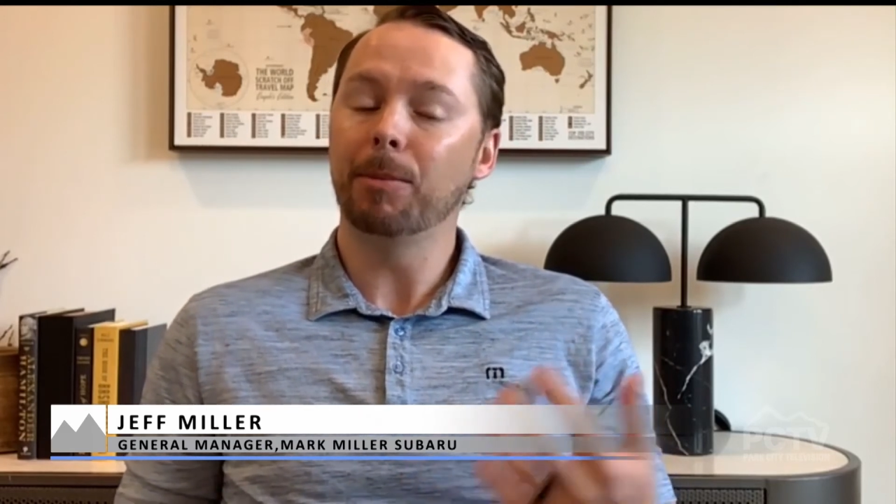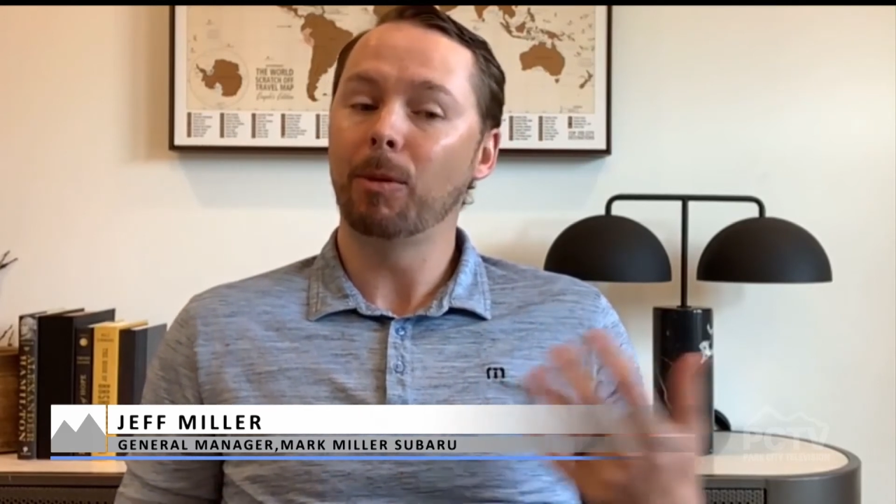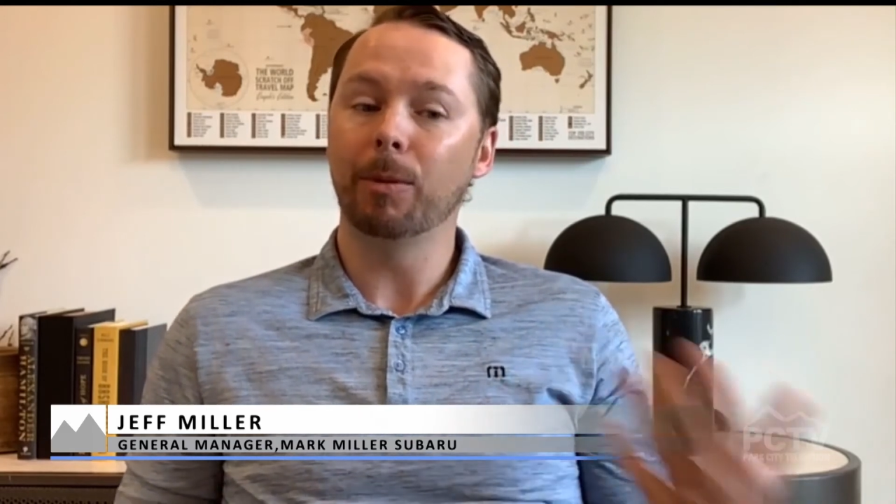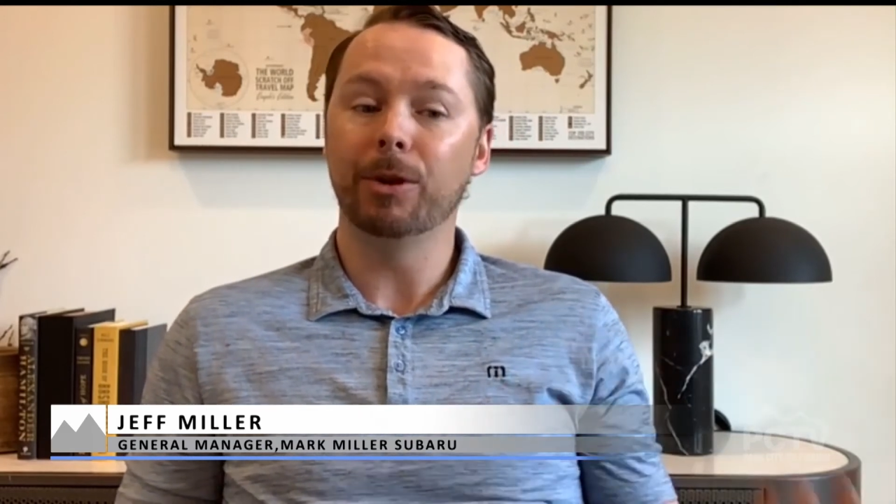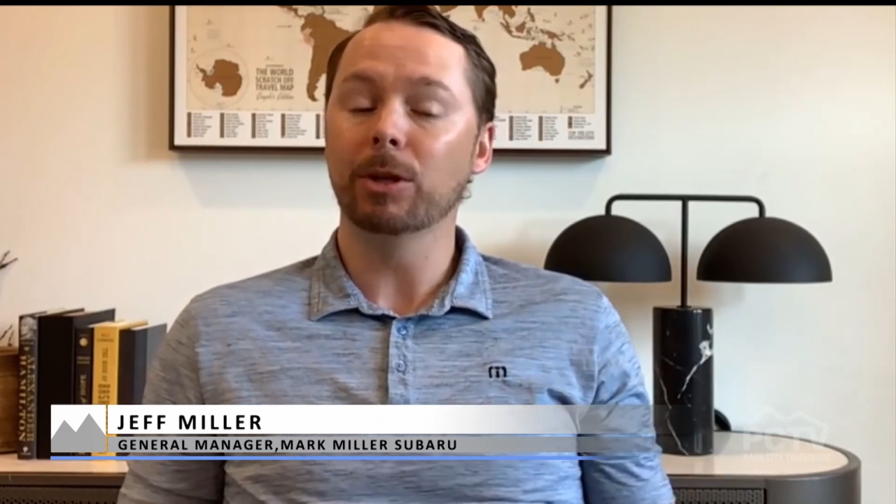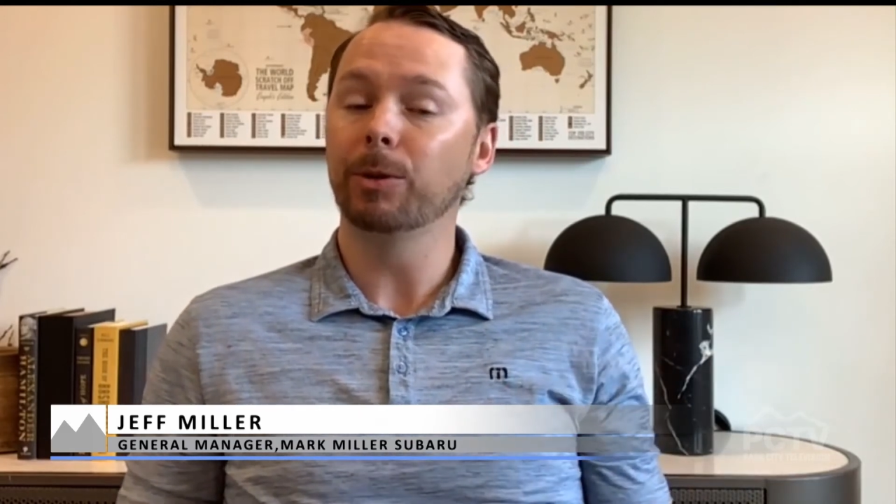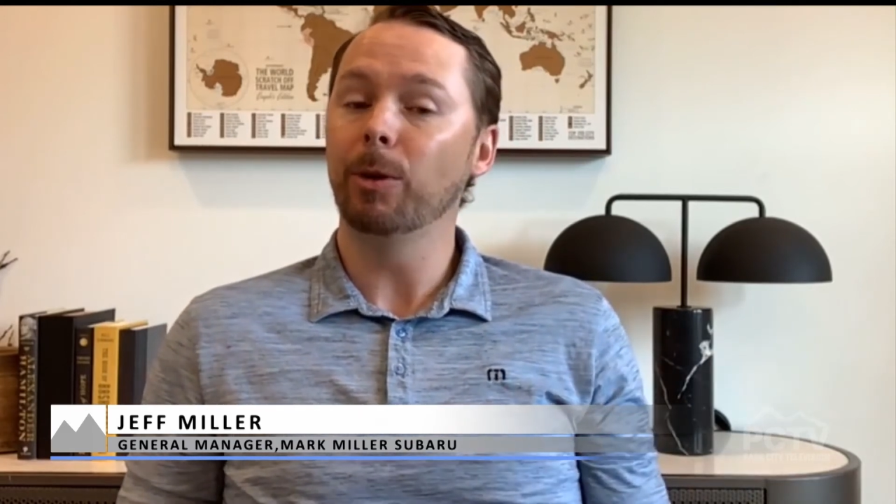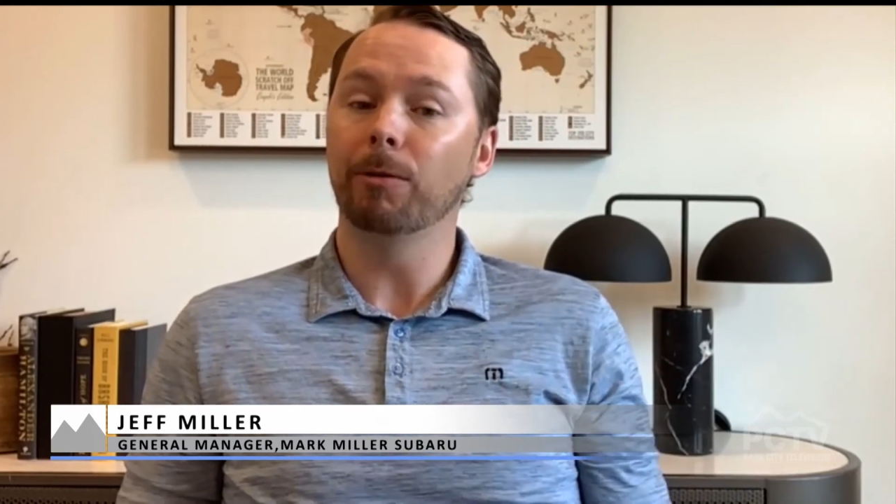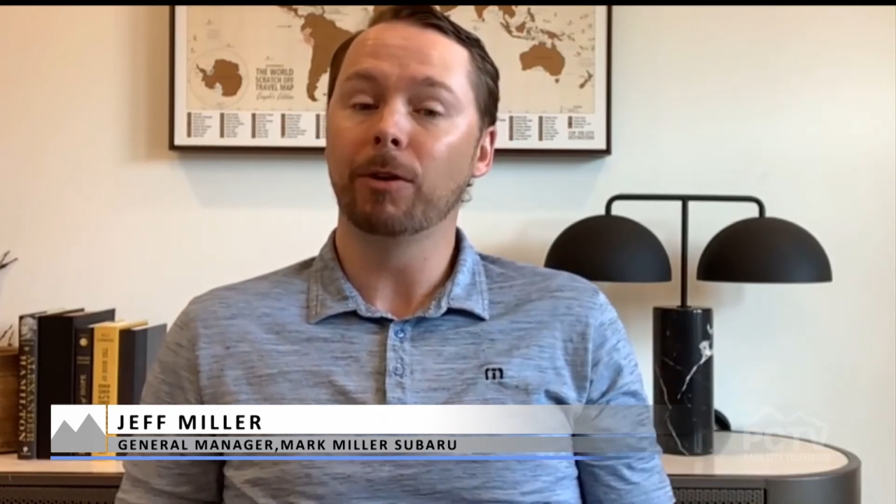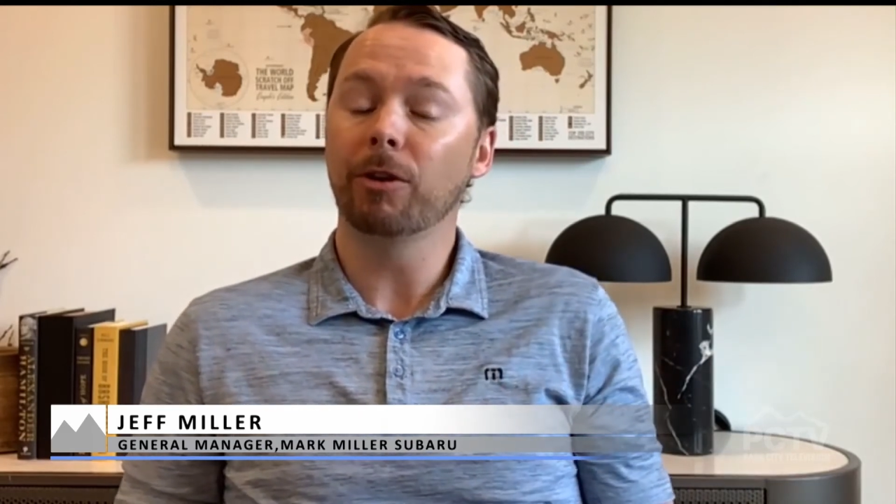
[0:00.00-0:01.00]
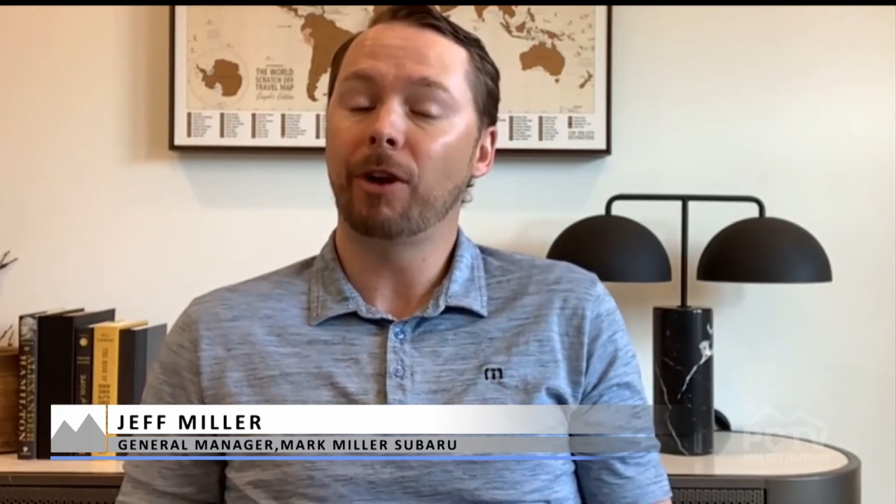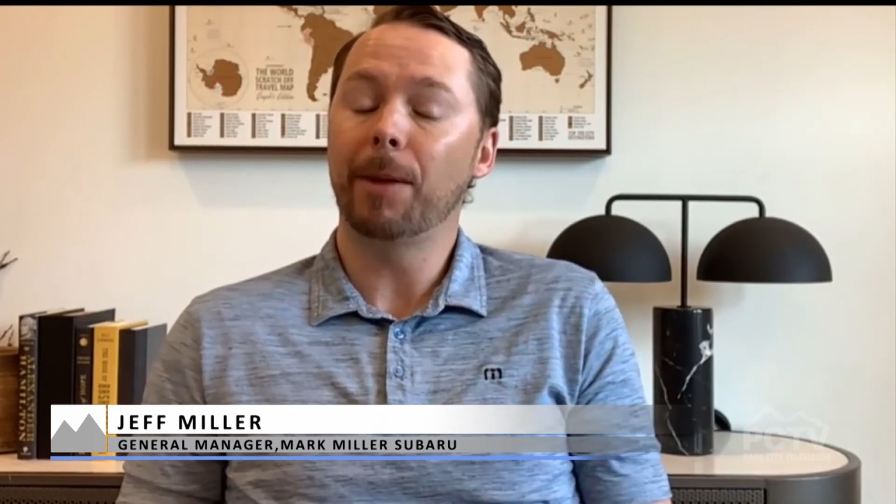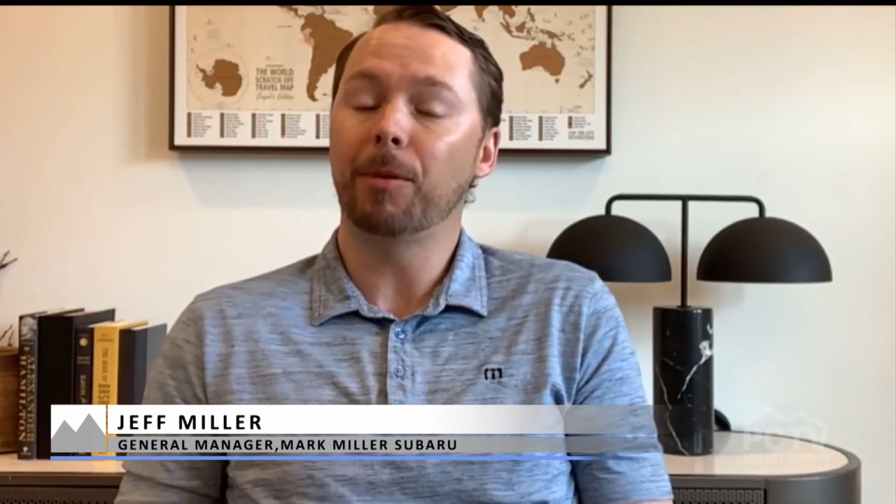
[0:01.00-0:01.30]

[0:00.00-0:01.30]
And what we do is we do a full grant